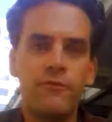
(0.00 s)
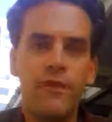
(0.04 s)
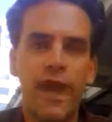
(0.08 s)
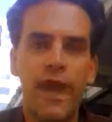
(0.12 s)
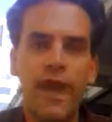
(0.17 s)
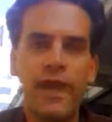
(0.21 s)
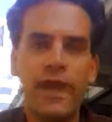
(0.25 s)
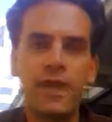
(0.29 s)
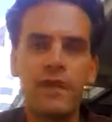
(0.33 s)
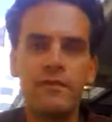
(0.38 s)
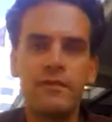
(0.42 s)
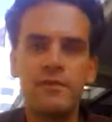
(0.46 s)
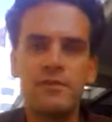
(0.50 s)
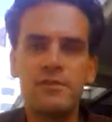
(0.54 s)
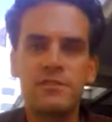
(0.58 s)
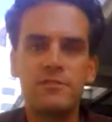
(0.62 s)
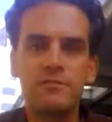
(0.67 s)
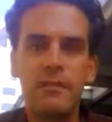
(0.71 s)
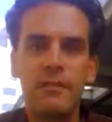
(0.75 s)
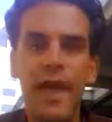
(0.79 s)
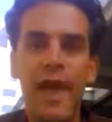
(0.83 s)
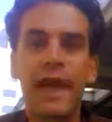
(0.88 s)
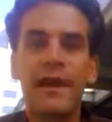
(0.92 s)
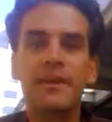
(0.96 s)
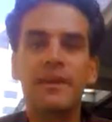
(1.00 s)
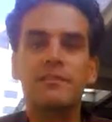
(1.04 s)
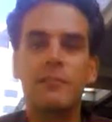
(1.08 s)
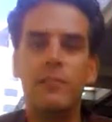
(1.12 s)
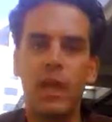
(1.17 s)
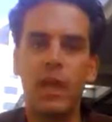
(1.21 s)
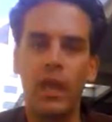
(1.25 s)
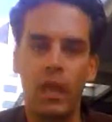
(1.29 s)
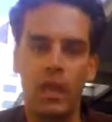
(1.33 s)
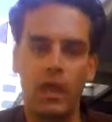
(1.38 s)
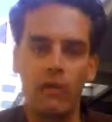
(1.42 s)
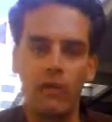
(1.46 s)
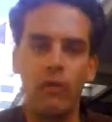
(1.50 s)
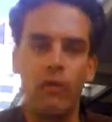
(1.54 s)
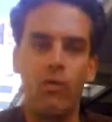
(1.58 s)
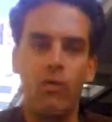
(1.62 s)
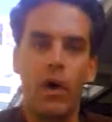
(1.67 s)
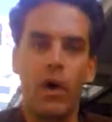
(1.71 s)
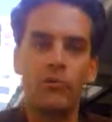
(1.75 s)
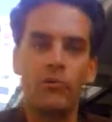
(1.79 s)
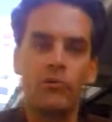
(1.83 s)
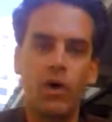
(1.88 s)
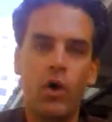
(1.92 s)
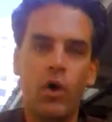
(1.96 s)
faggot smacked me
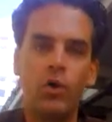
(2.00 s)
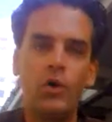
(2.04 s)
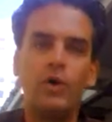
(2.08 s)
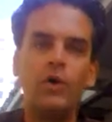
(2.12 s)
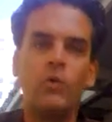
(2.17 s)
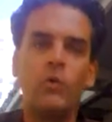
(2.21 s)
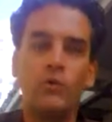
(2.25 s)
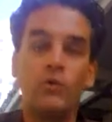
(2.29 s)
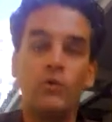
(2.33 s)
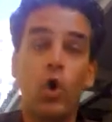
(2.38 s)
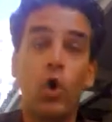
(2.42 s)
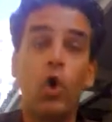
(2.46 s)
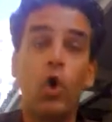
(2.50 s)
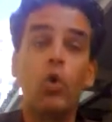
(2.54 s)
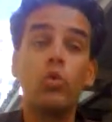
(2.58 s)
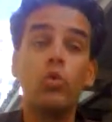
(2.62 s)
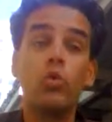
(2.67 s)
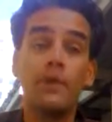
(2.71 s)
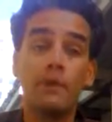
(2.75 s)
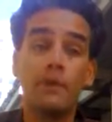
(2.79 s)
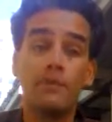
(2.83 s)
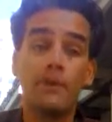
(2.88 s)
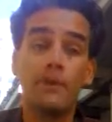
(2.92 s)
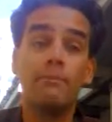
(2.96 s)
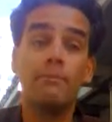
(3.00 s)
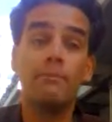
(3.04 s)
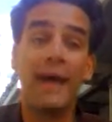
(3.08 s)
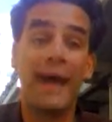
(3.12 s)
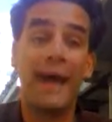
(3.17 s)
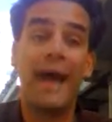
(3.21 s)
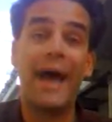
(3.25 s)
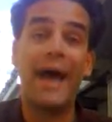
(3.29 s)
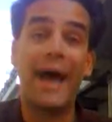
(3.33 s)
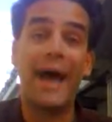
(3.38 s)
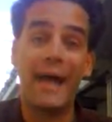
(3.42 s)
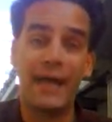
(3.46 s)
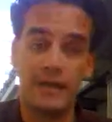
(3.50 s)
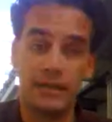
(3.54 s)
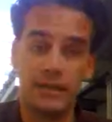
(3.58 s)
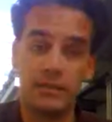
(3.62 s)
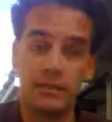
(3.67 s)
while Tony was holding me back.